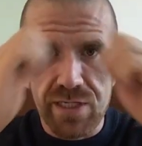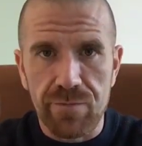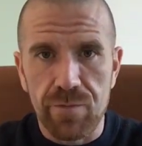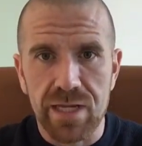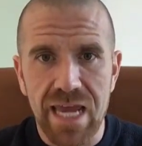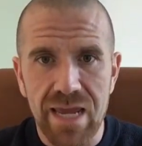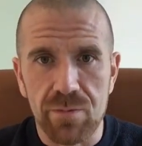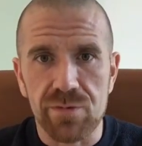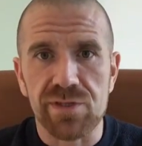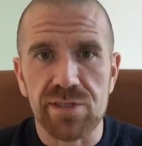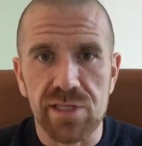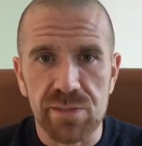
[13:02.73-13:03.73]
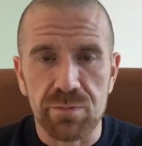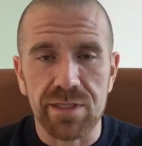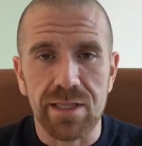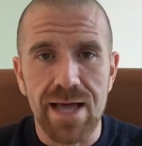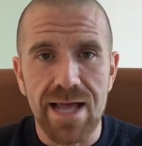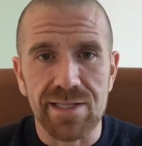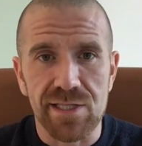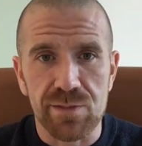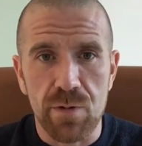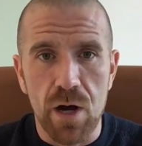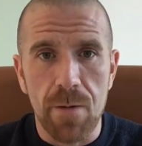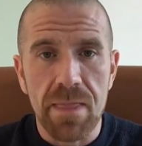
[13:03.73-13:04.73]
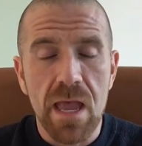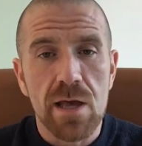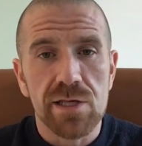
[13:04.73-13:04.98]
different cables to split the lats as well.